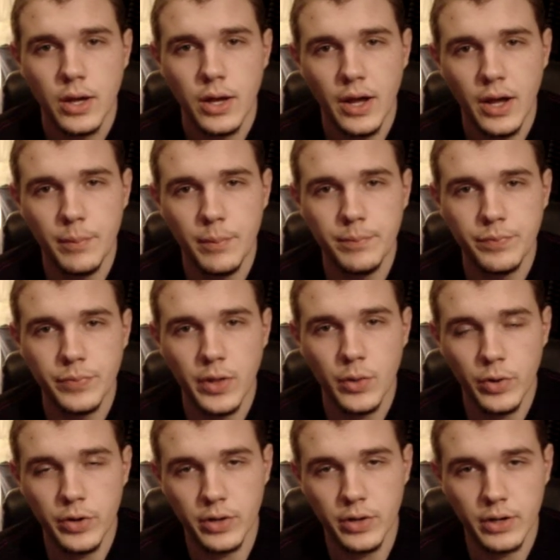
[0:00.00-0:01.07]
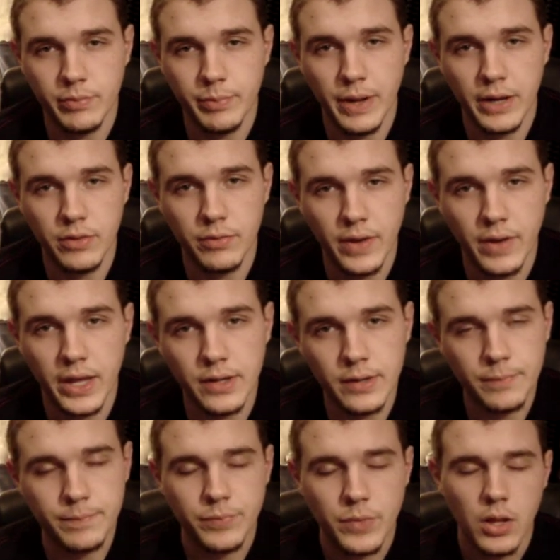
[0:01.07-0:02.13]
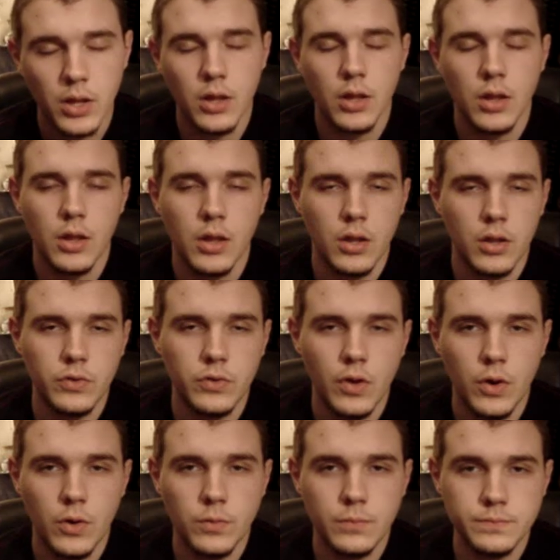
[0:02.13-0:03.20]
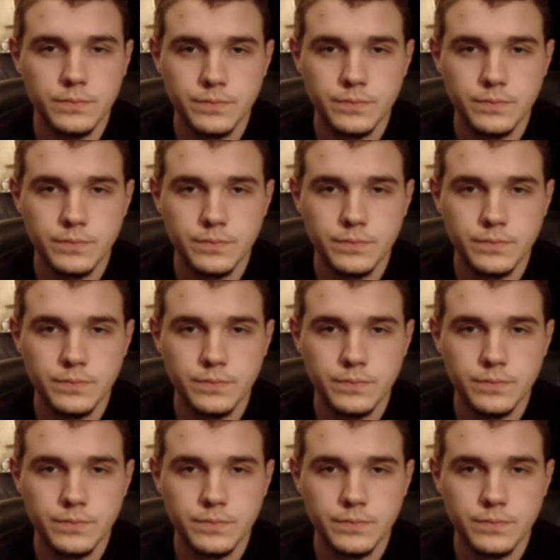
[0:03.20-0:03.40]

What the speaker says: and what you can expect to find it. So,